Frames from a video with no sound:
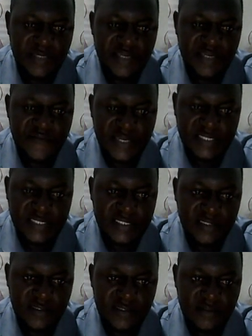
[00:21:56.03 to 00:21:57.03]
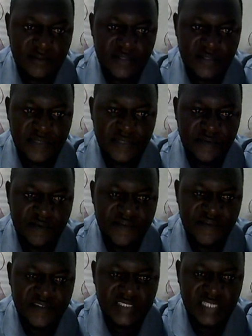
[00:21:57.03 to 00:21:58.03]
affected, right from
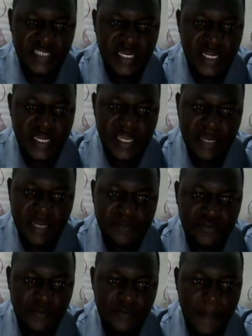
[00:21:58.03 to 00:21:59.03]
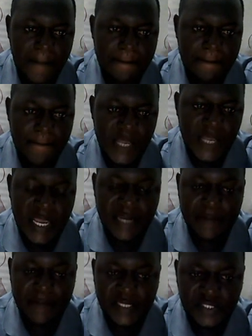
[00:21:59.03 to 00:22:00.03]
font color up to
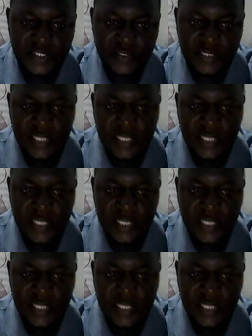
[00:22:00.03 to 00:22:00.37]
animation.